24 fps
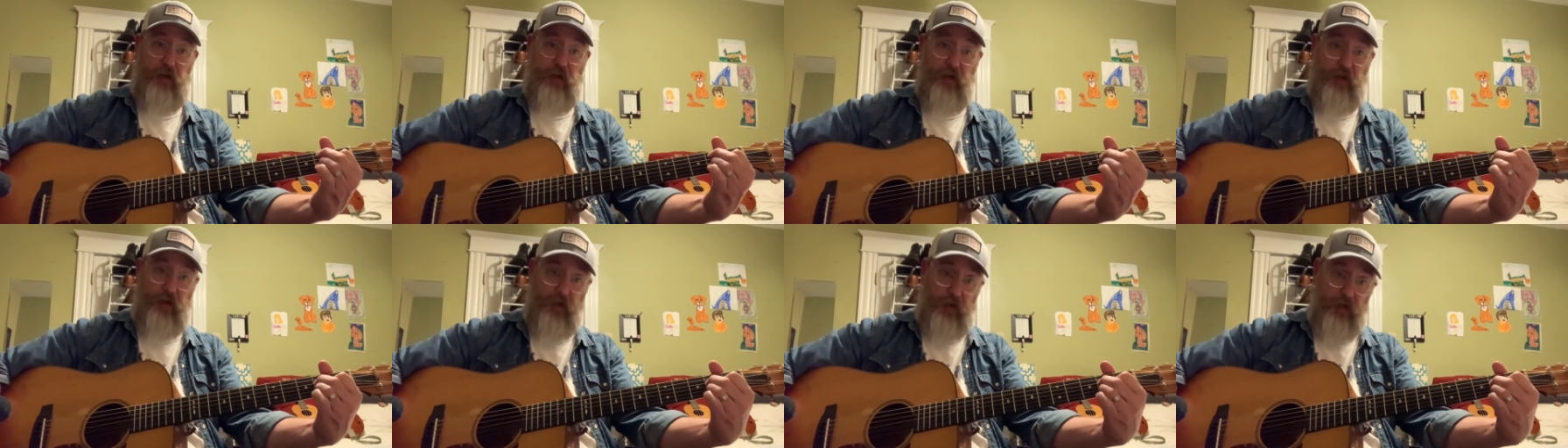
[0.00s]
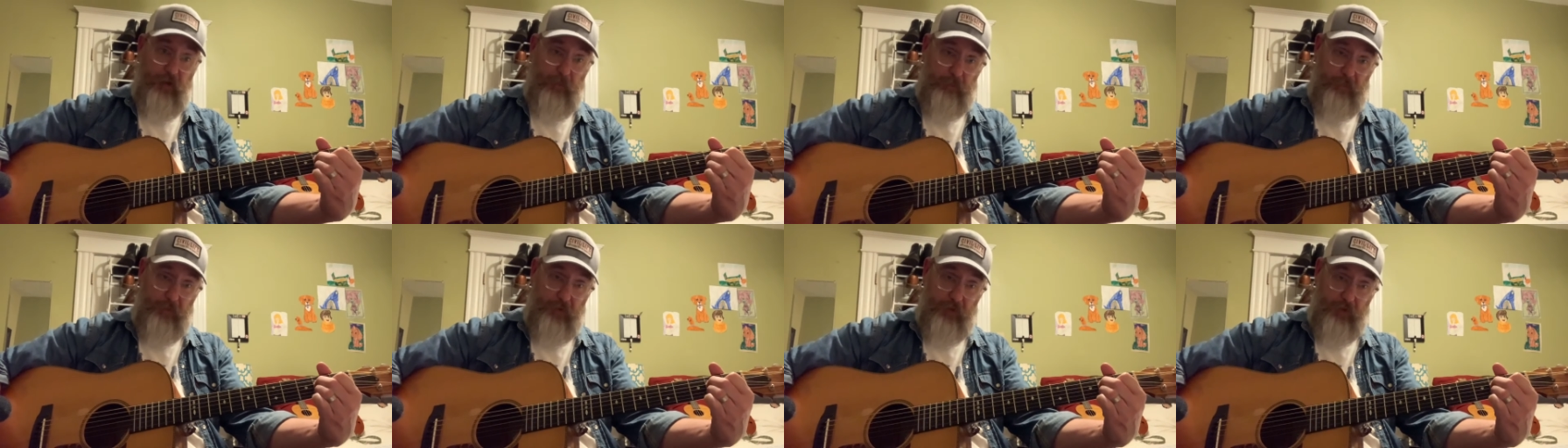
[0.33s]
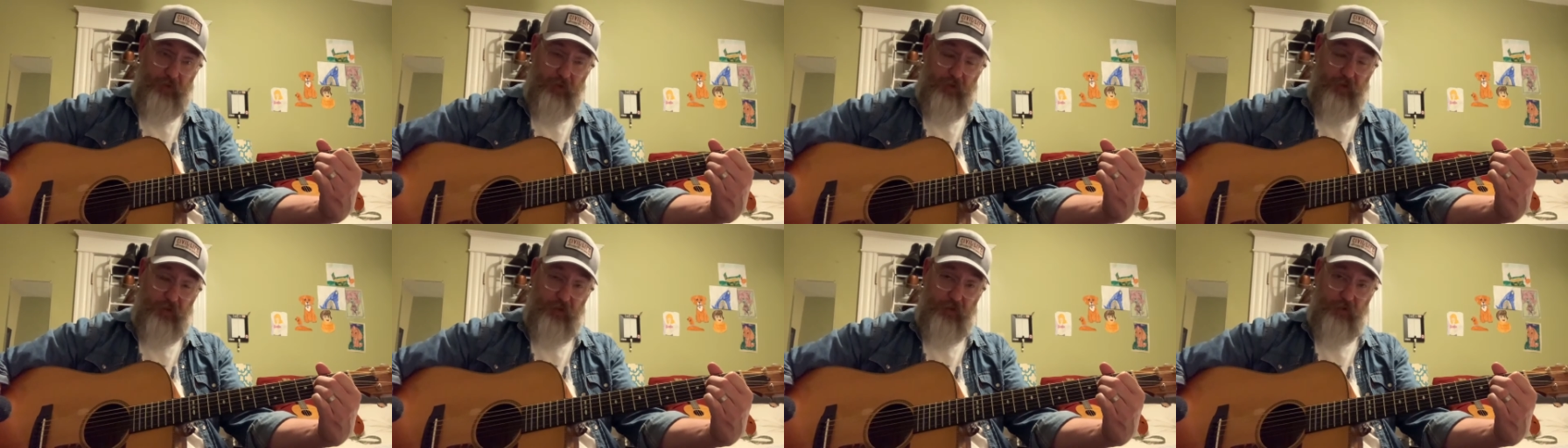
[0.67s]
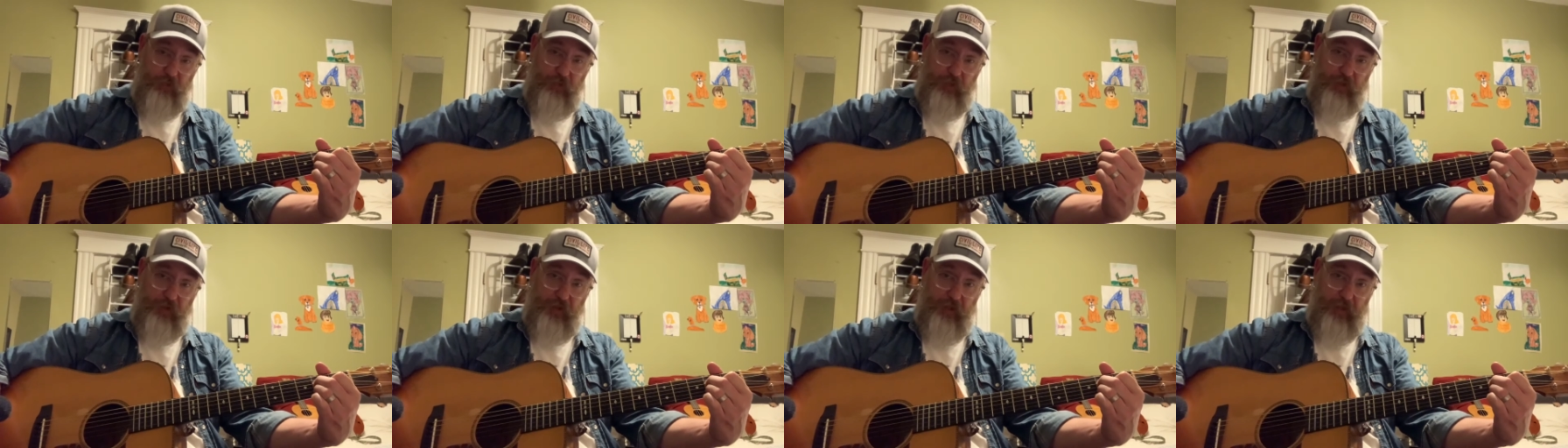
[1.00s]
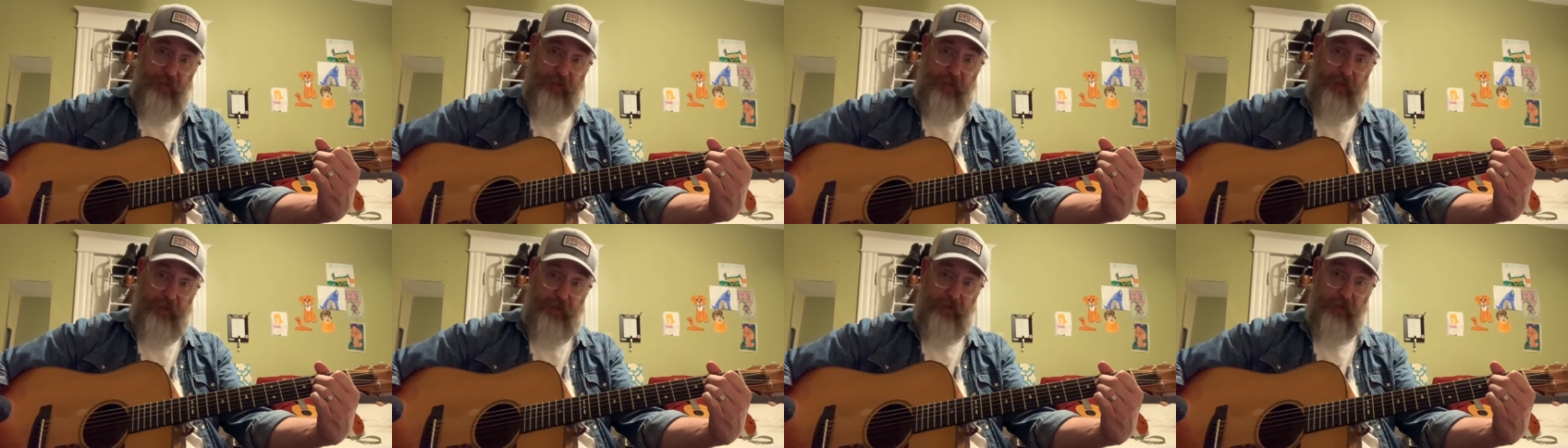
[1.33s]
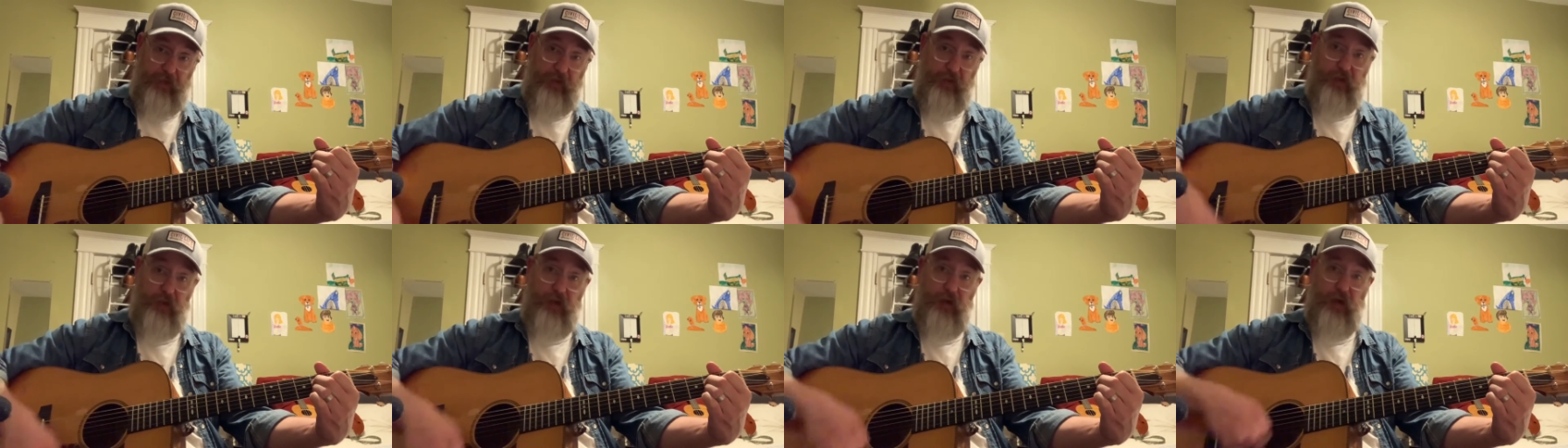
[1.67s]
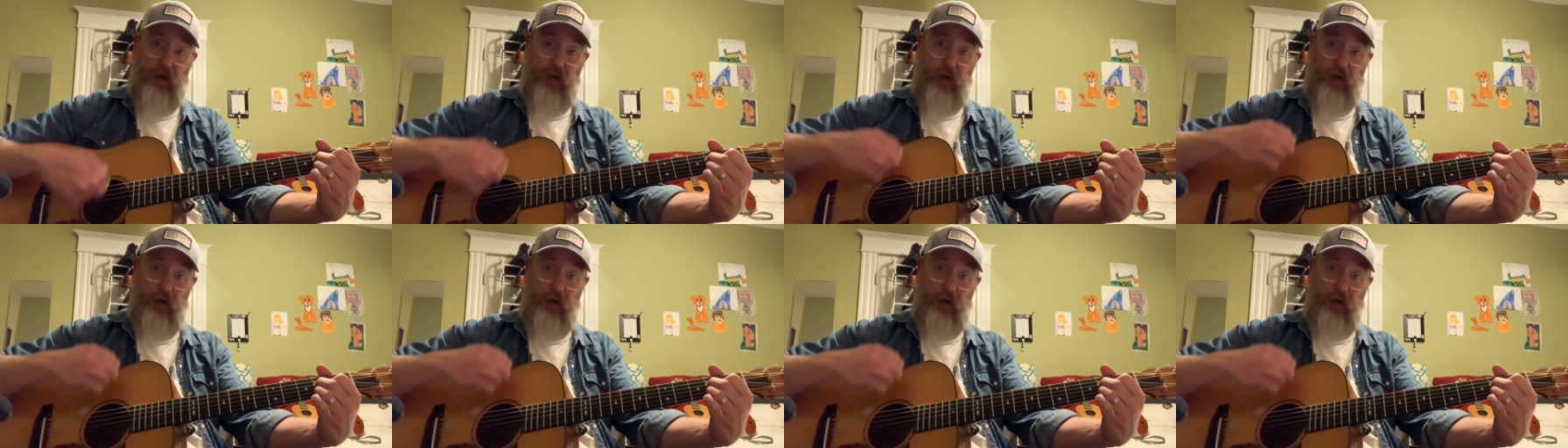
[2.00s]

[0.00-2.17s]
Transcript: up with the A, up,